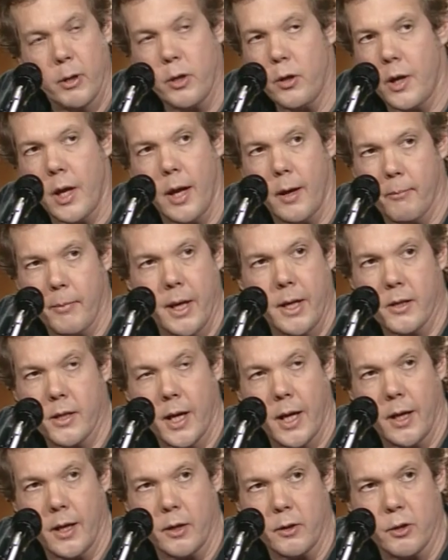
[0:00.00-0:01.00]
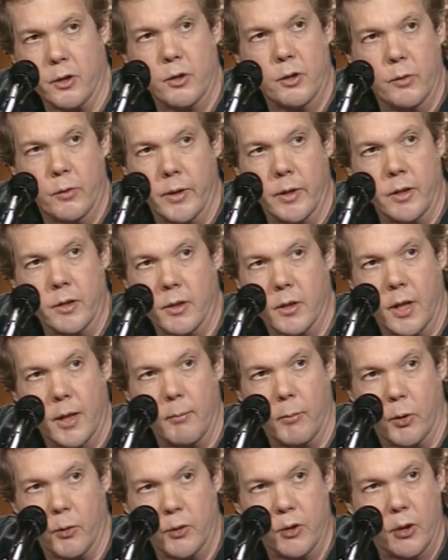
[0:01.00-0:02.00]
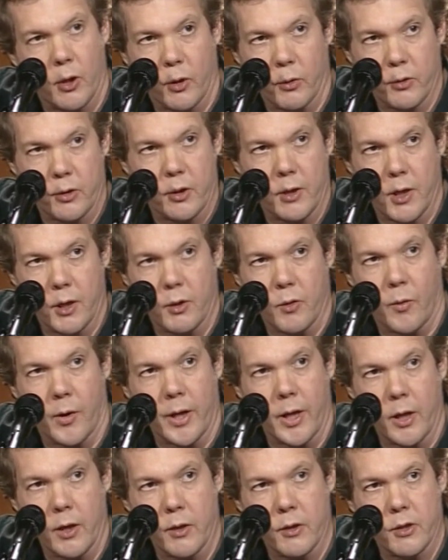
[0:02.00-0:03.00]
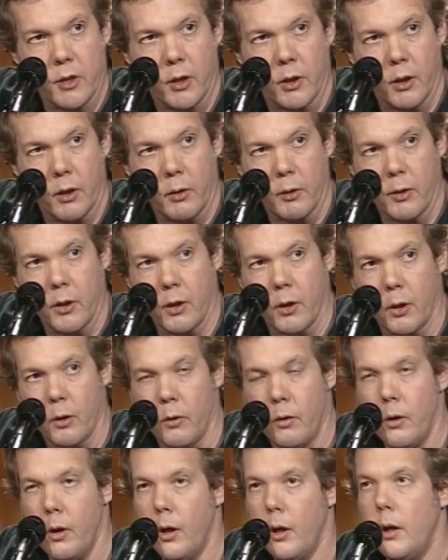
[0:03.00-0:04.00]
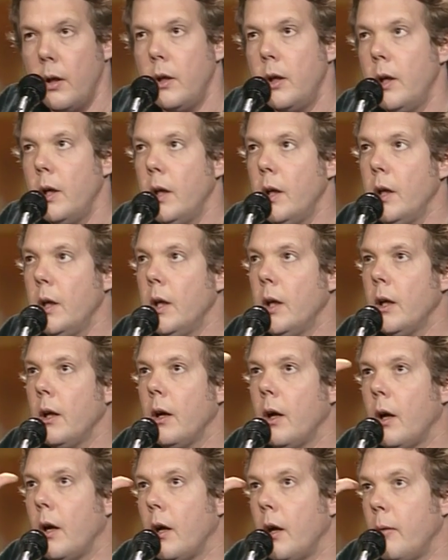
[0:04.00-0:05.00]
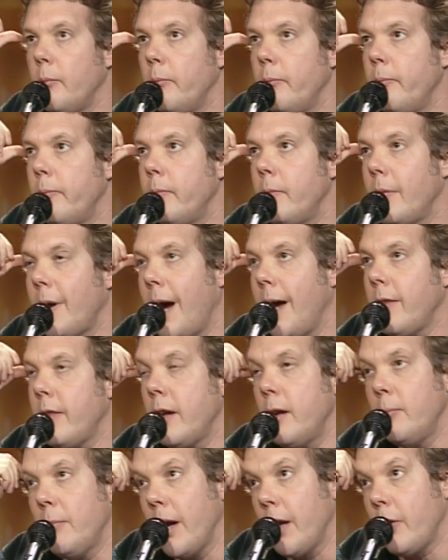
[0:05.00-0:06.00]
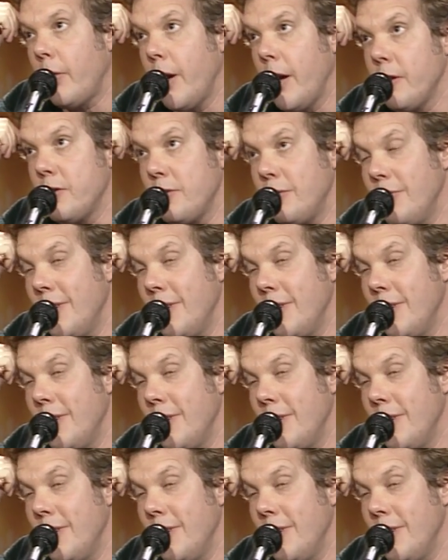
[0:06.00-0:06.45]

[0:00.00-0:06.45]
But you can't maintain it just doing the same old songs you did 20 years ago, you know. Um, I think my crowd's a